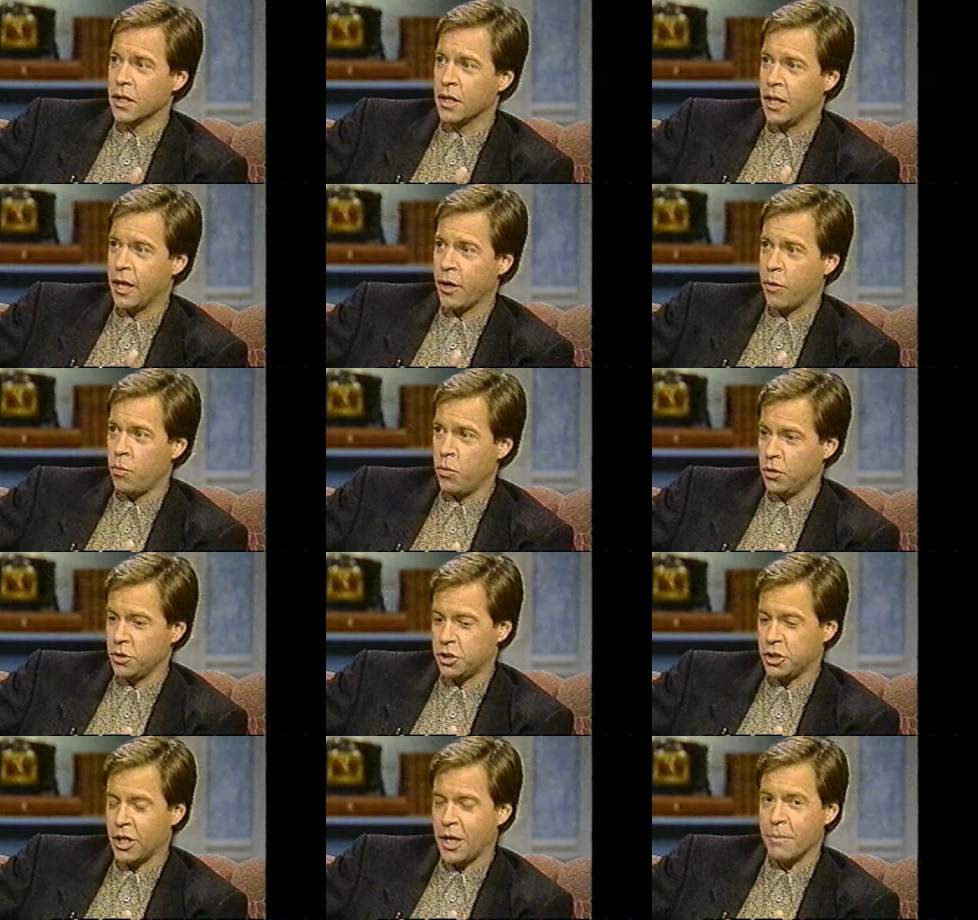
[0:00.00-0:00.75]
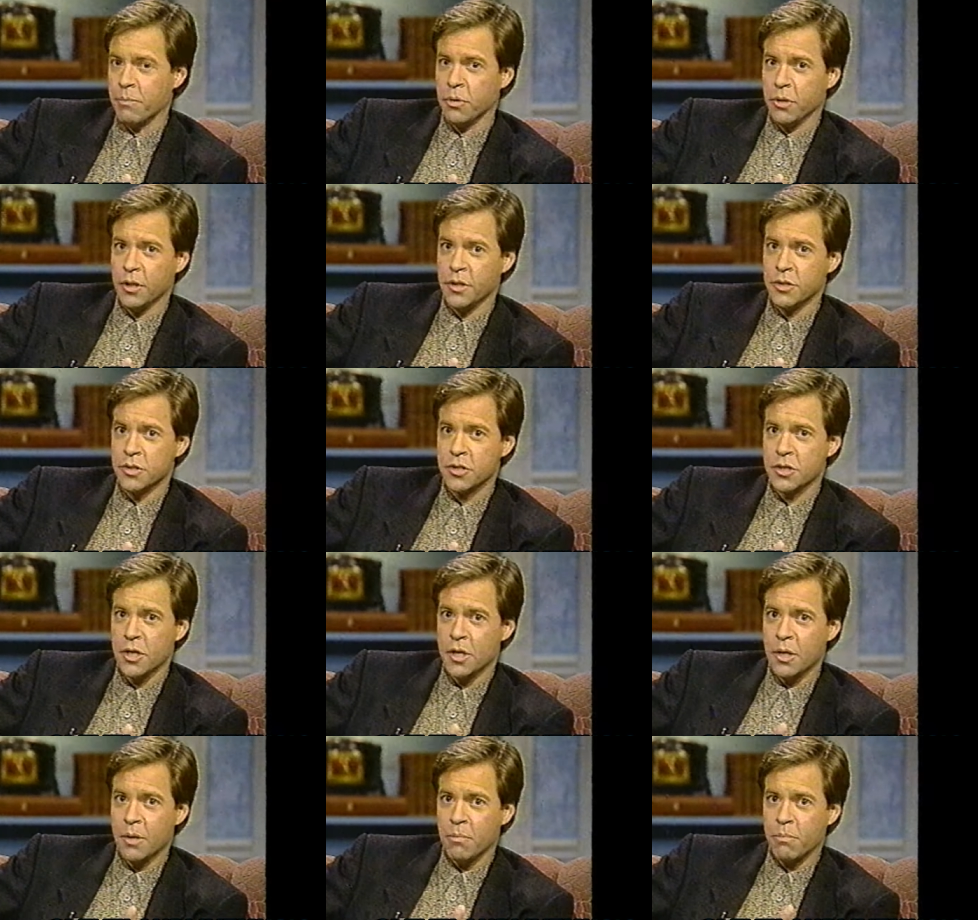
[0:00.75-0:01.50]
like Wilt
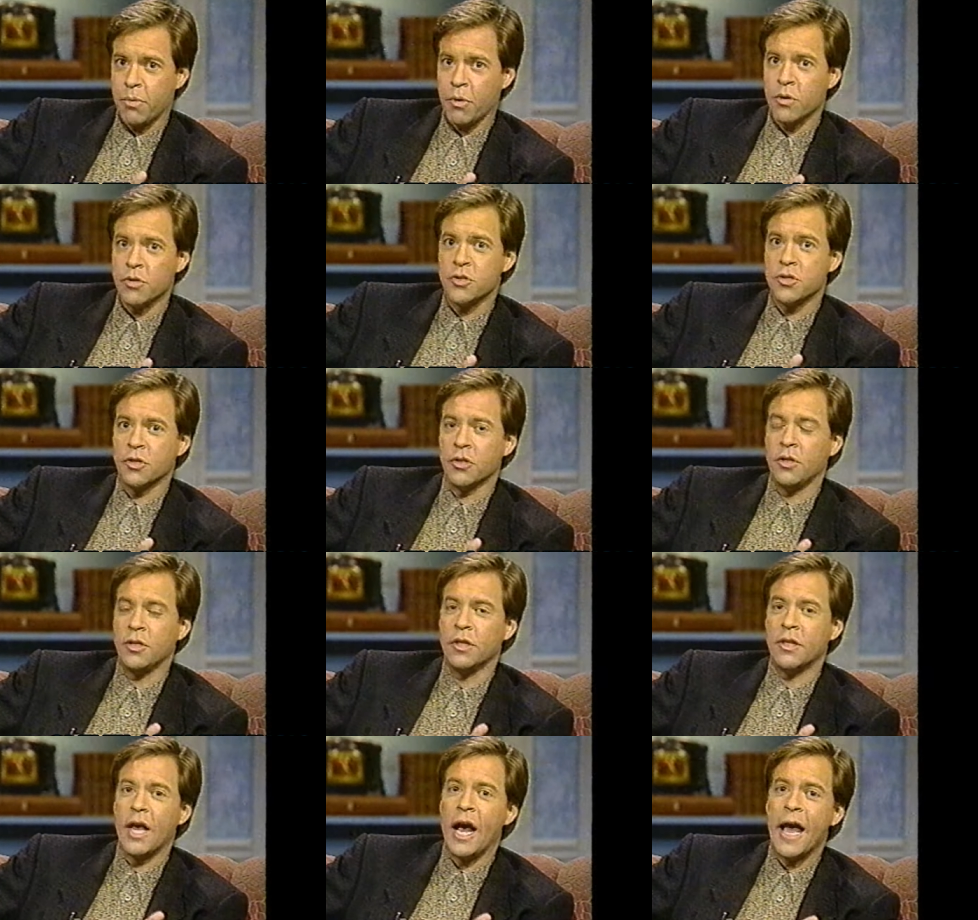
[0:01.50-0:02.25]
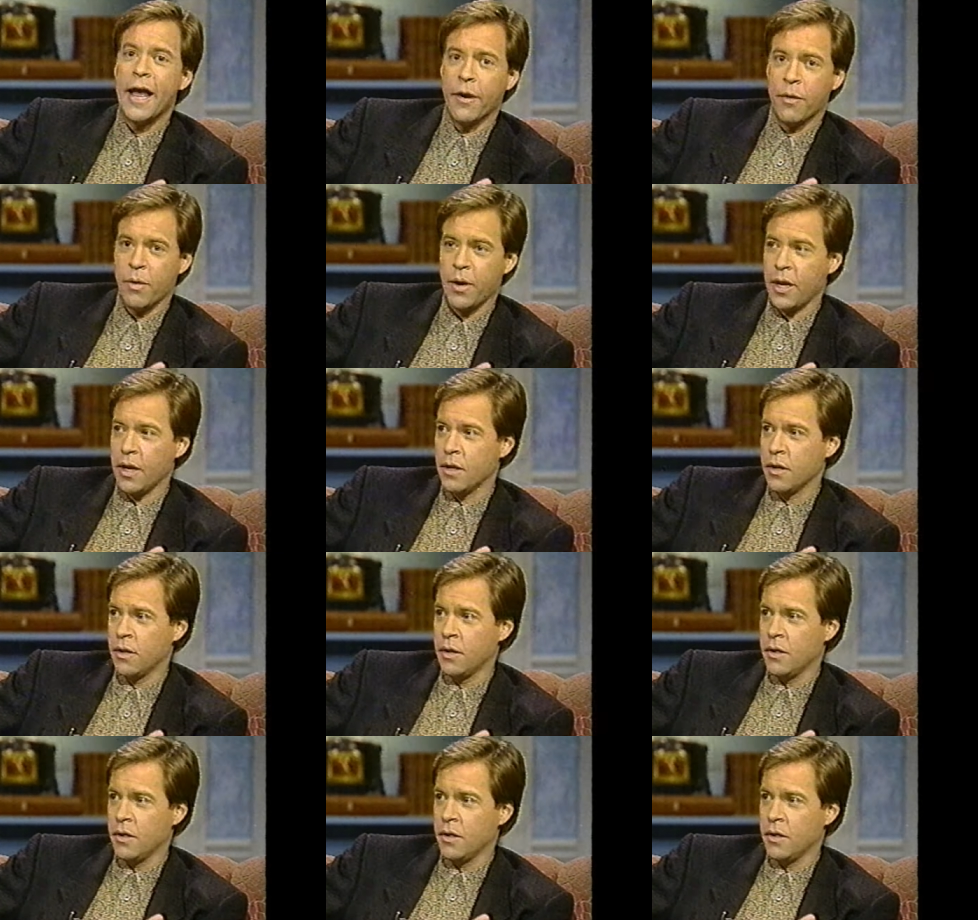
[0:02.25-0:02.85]
Chamberlain's personal diary.